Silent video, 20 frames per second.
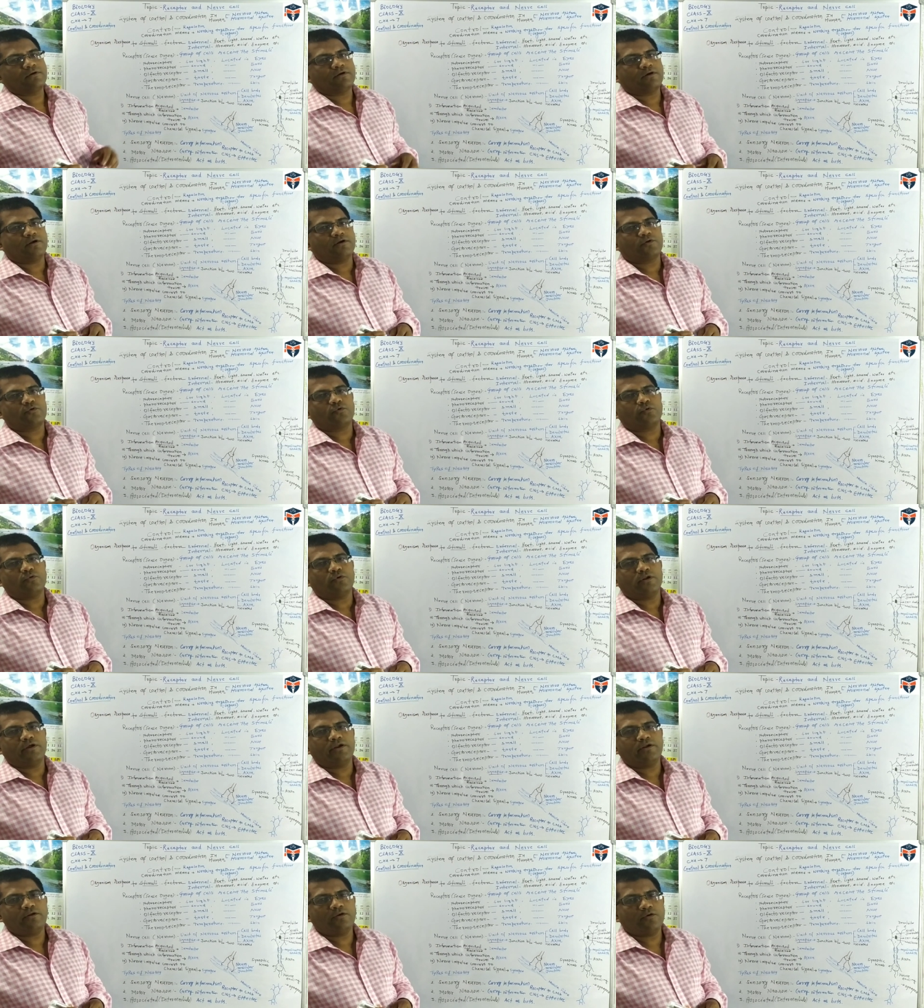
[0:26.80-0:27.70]
control
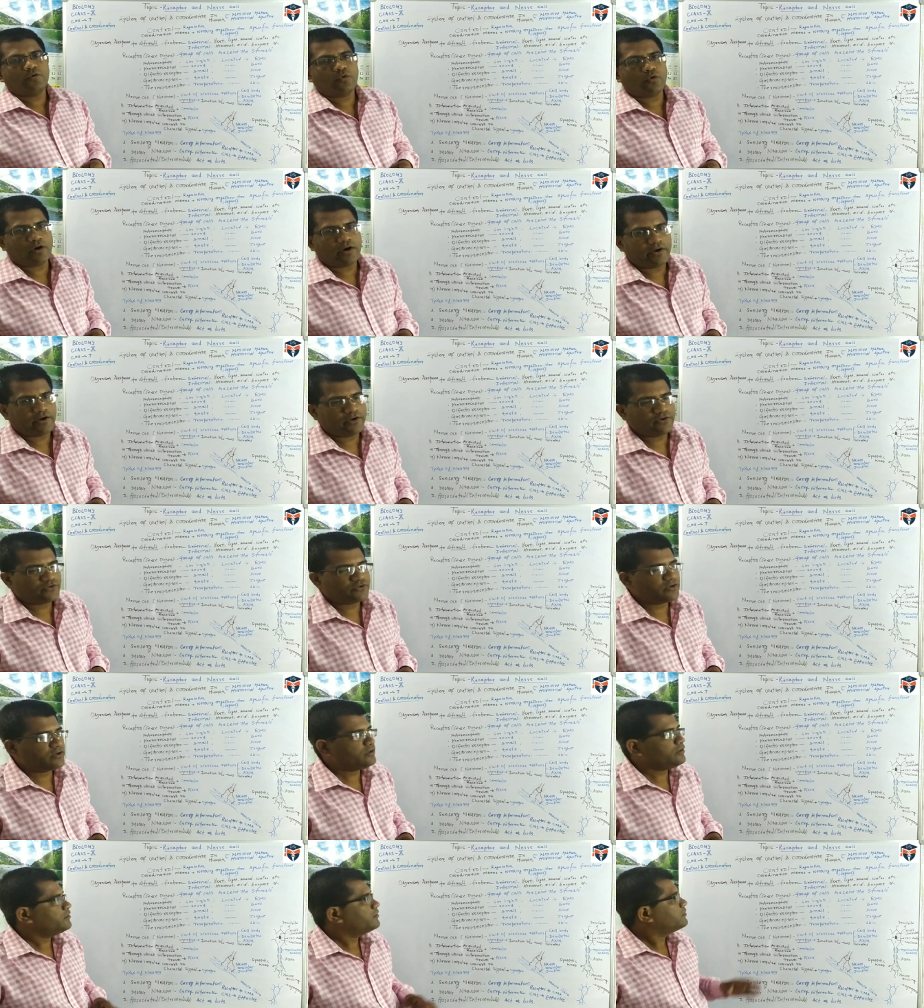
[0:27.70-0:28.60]
and
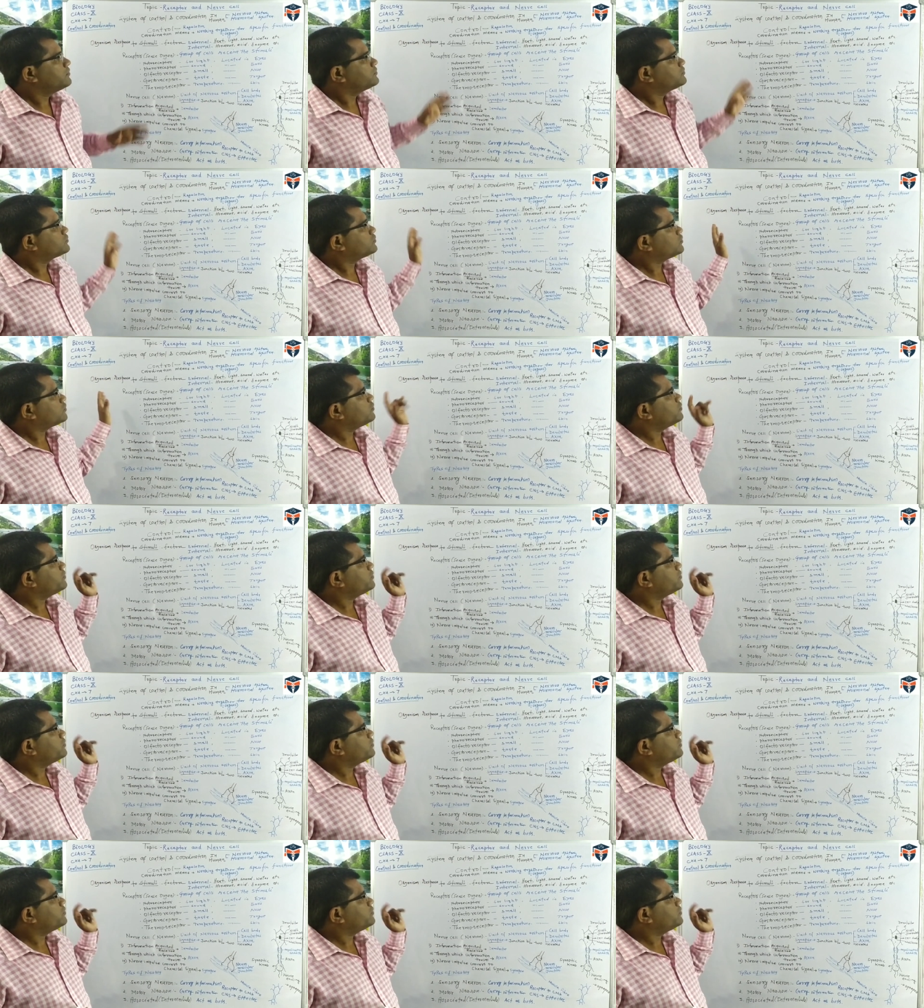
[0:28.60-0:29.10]
coordination. So